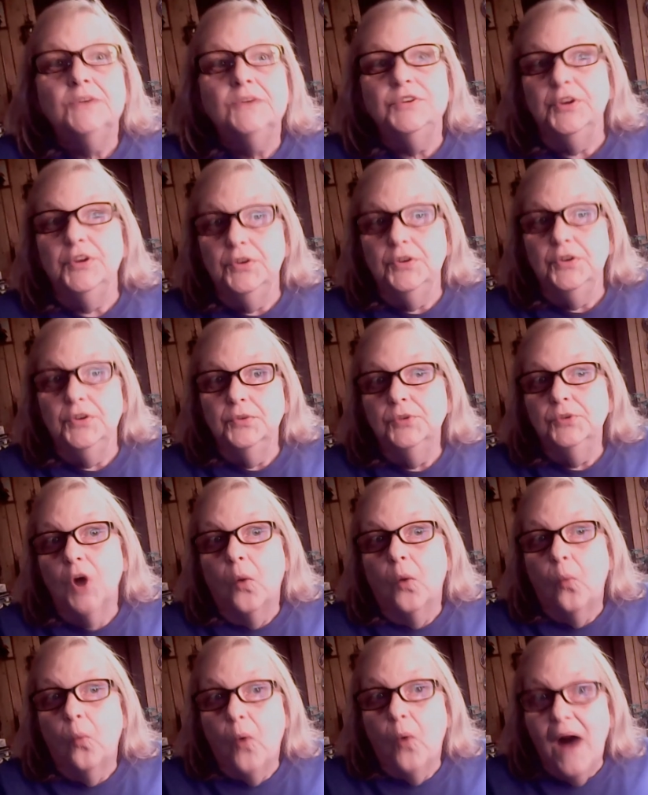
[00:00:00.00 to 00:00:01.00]
Do you know
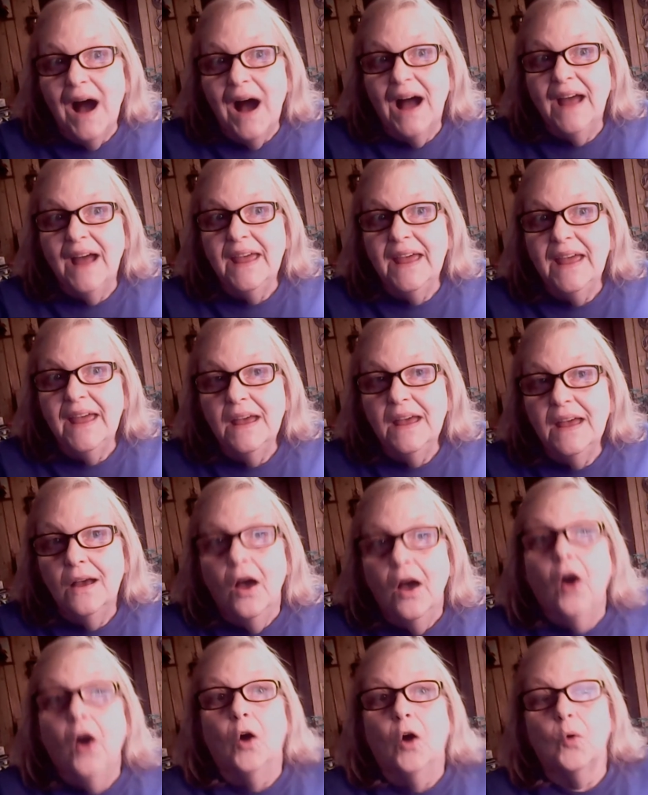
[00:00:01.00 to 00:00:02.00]
why
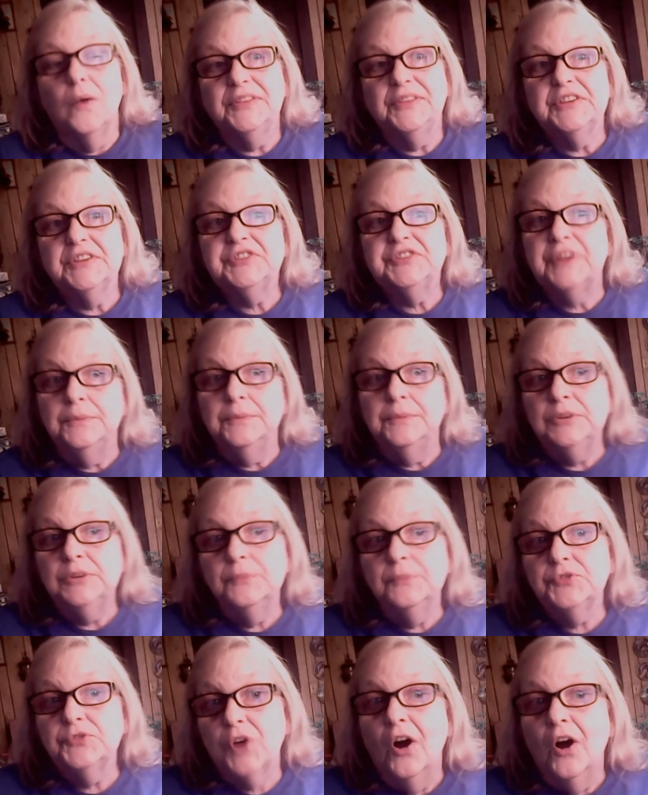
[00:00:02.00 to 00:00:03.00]
or what the
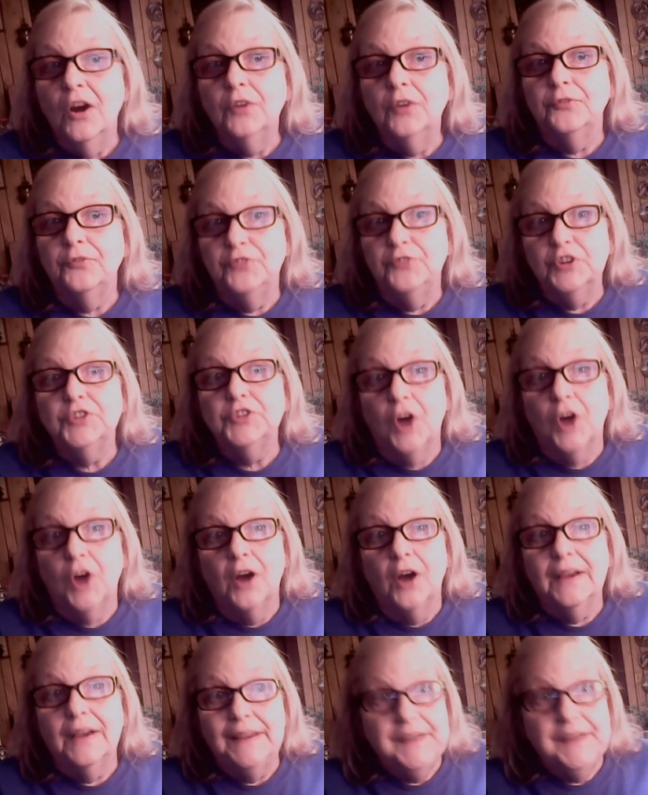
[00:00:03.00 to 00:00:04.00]
symptoms are if your
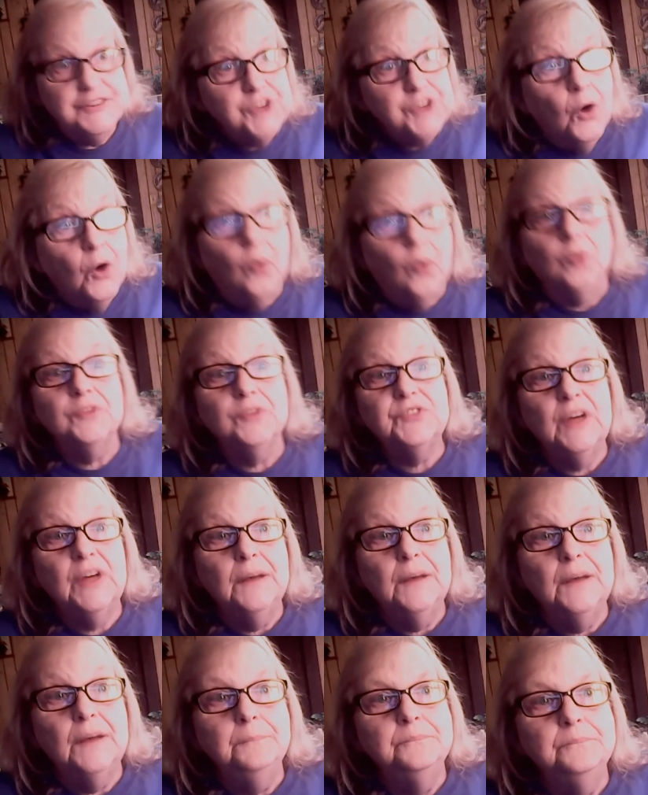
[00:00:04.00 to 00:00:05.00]
dog gets a hold of
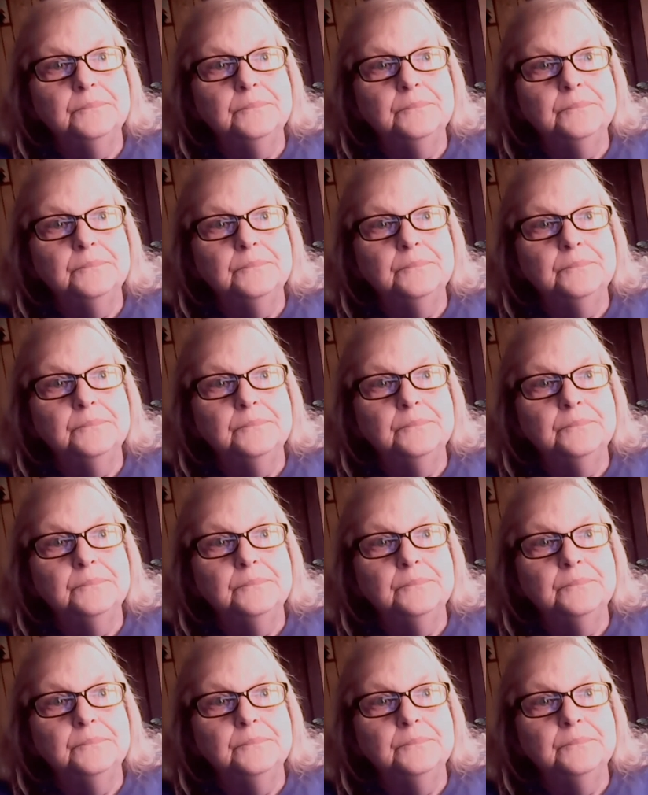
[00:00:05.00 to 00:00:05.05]
some?